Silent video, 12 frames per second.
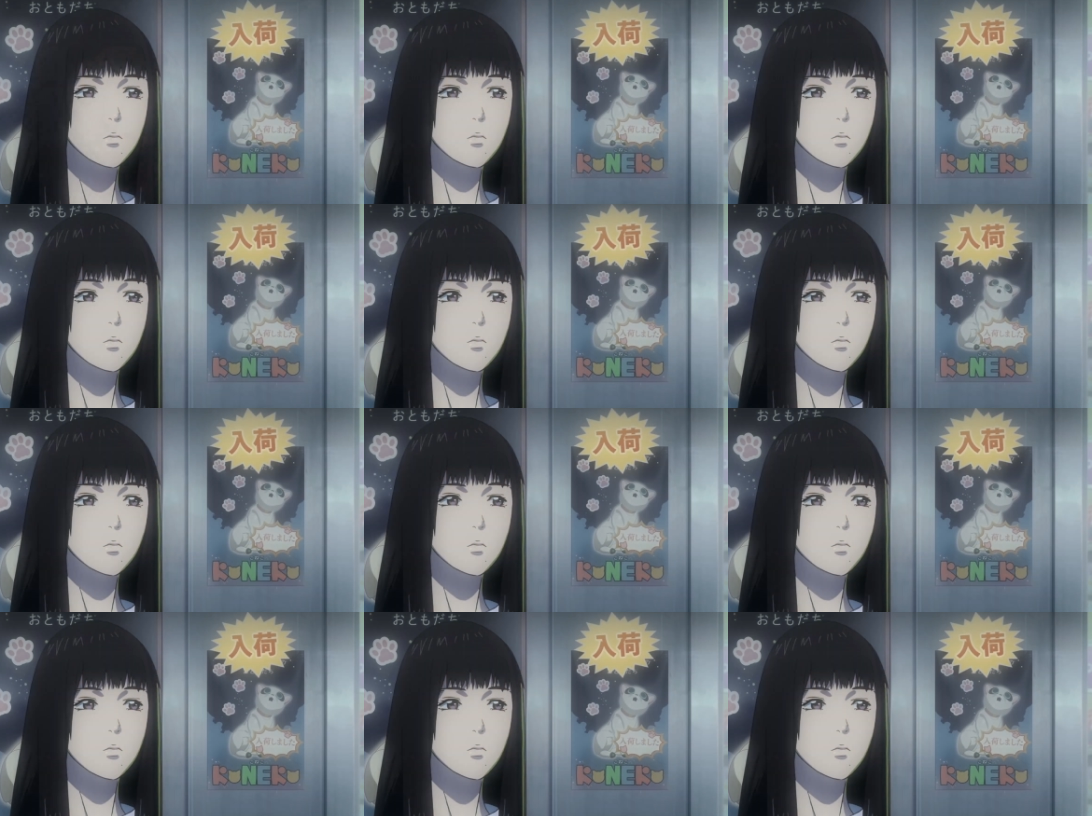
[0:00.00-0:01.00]

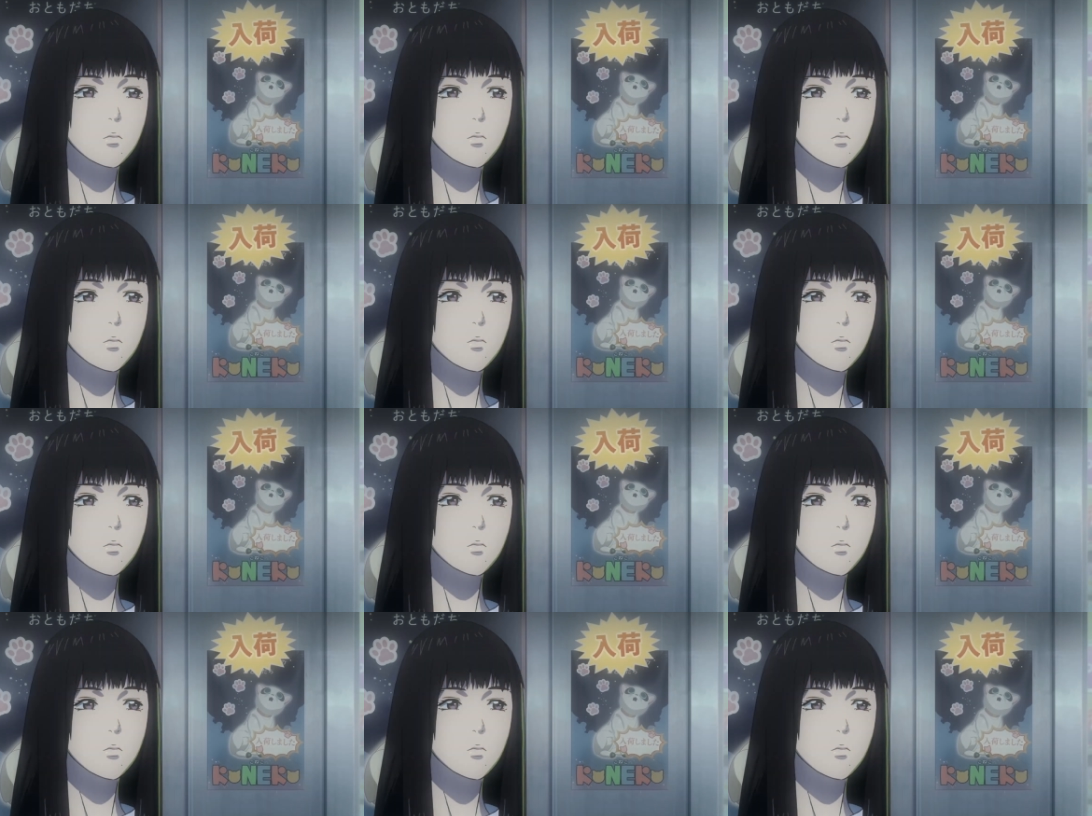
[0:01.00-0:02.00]
Misaki. She's out
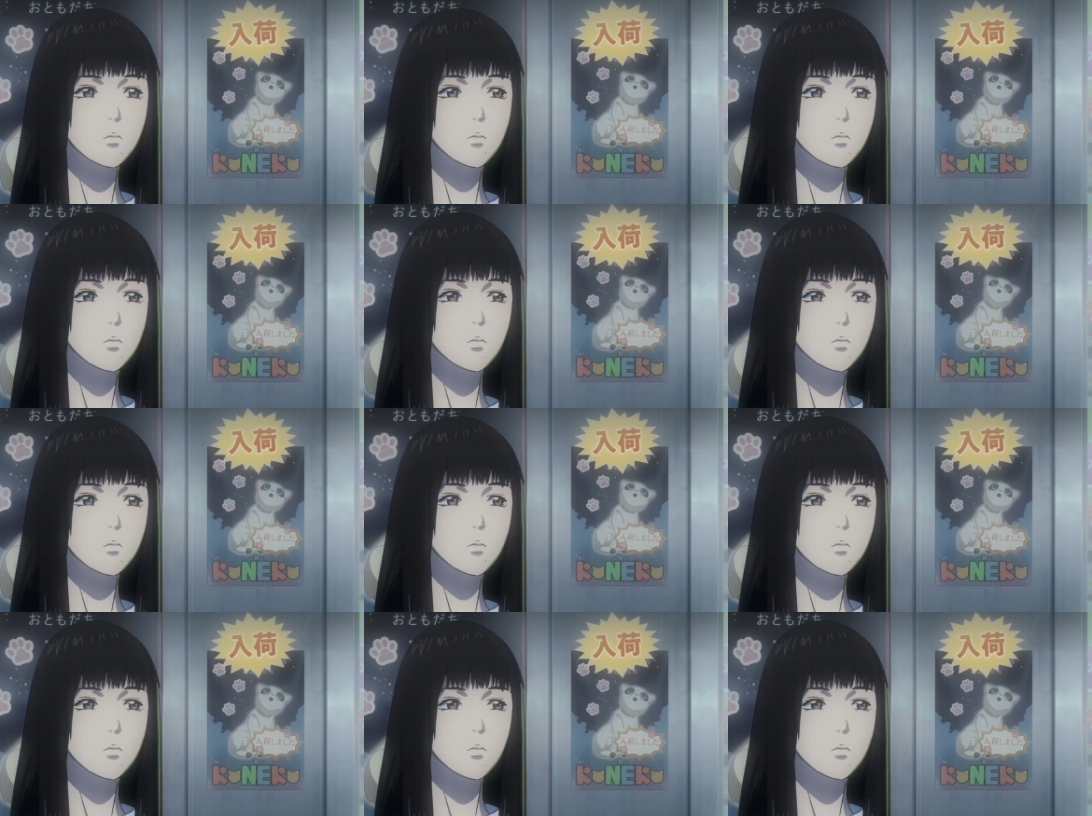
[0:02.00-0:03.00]
shopping for a
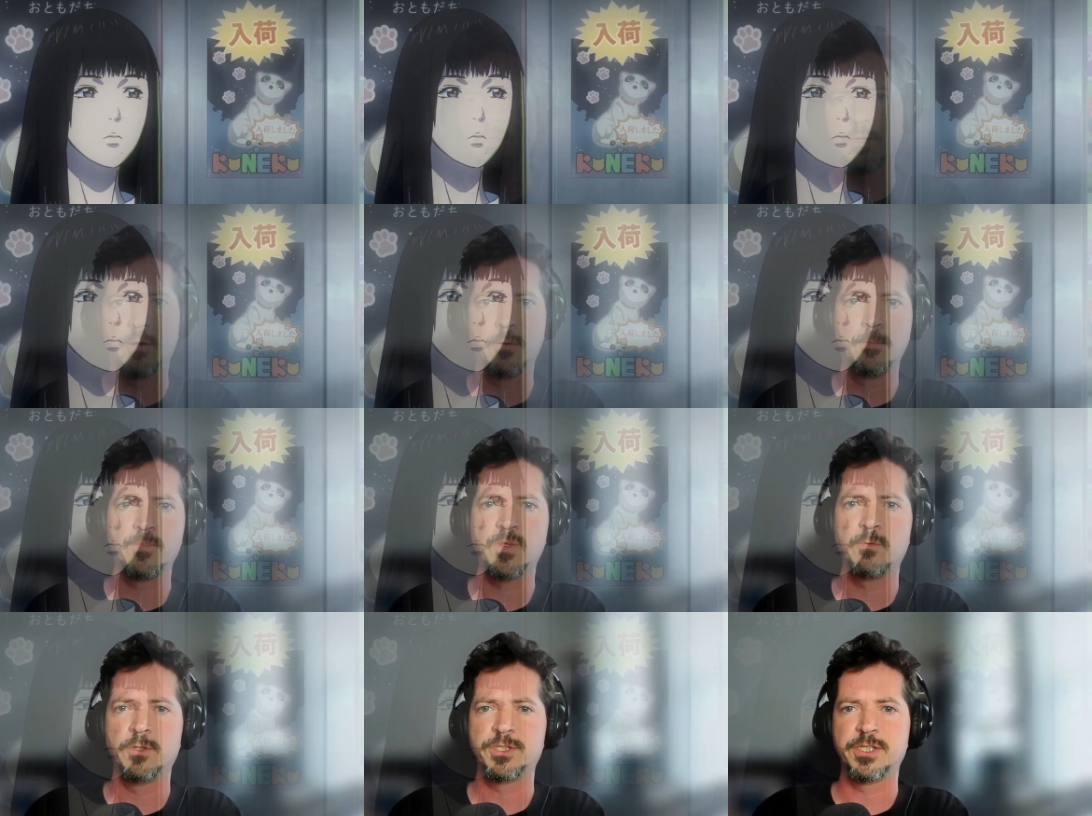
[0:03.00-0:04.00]
Kimiko,
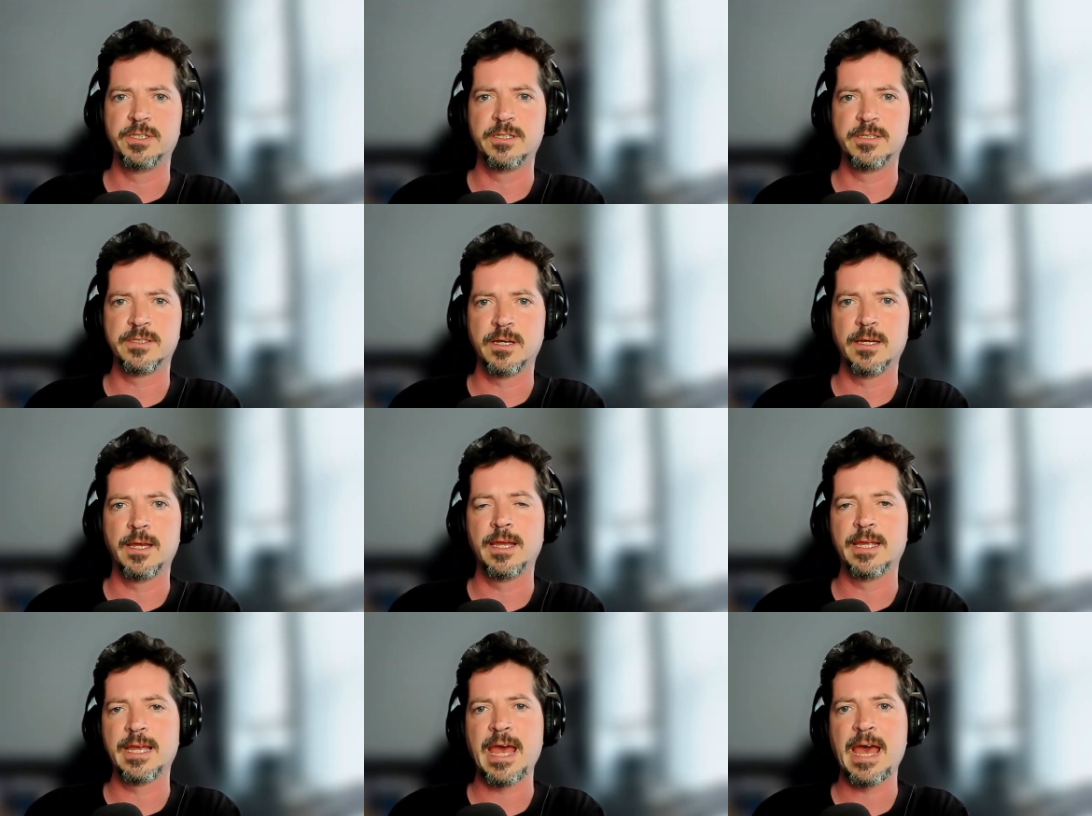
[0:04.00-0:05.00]
which is a
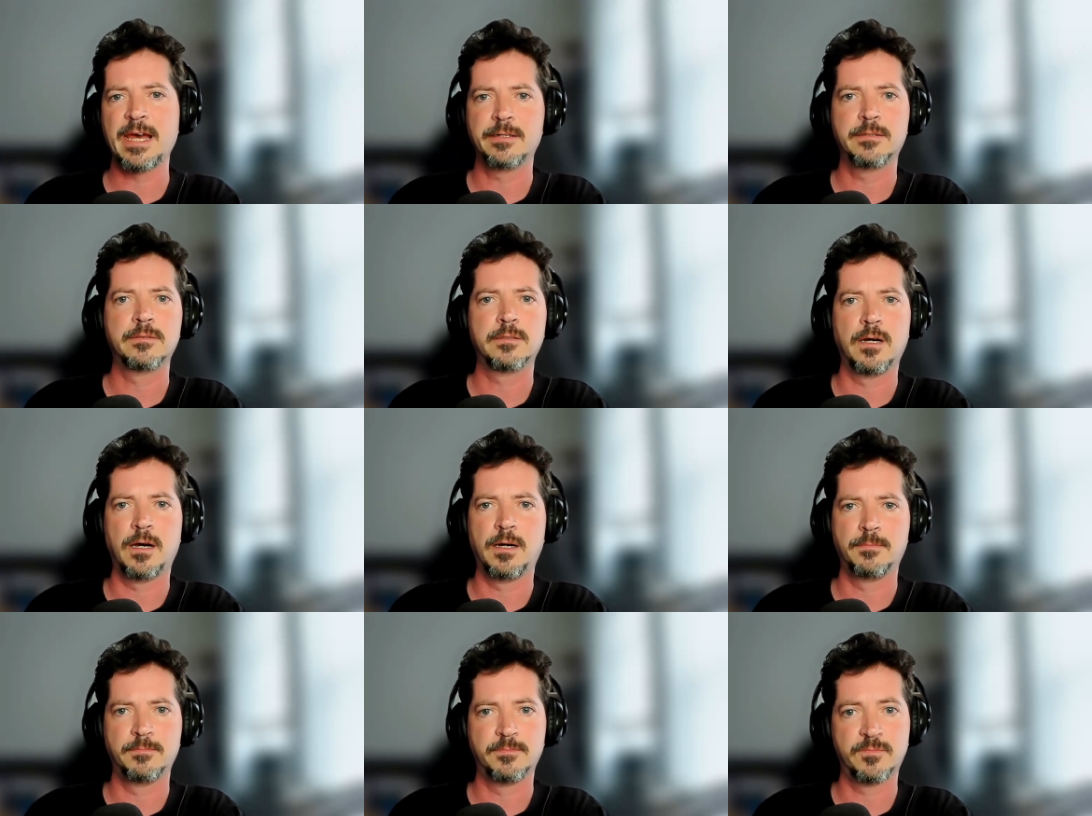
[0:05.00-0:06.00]
cat
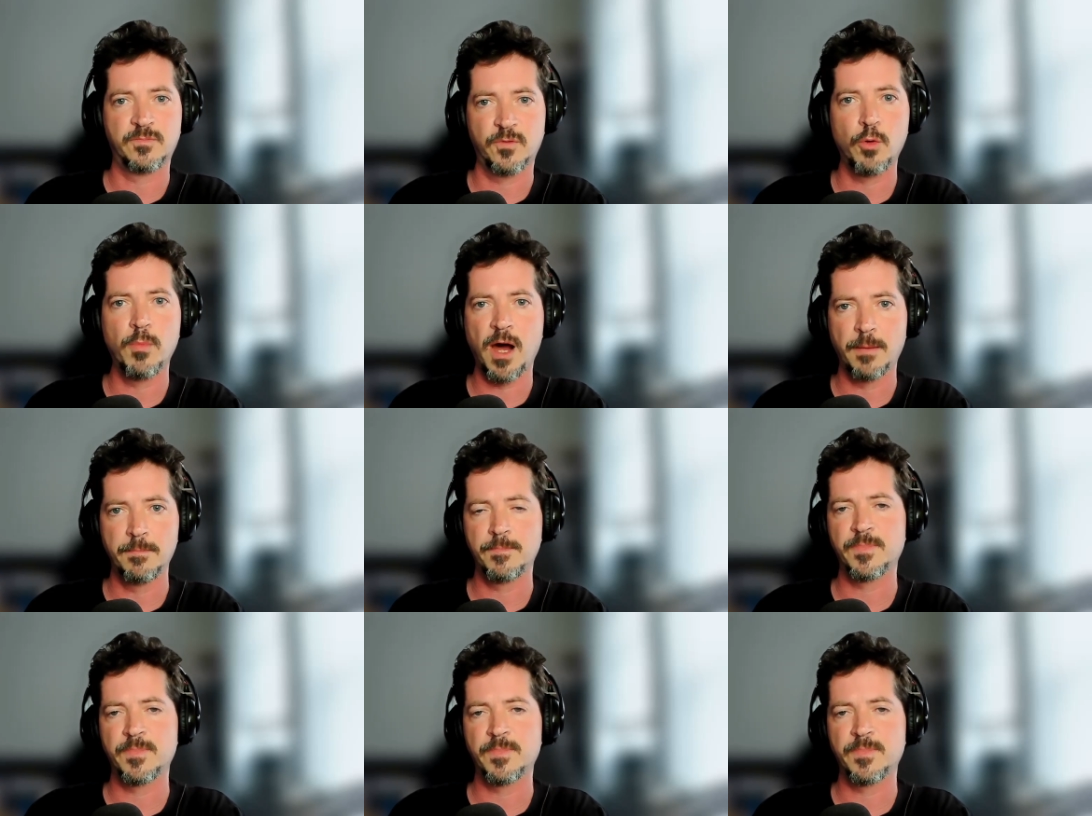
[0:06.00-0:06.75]
robot.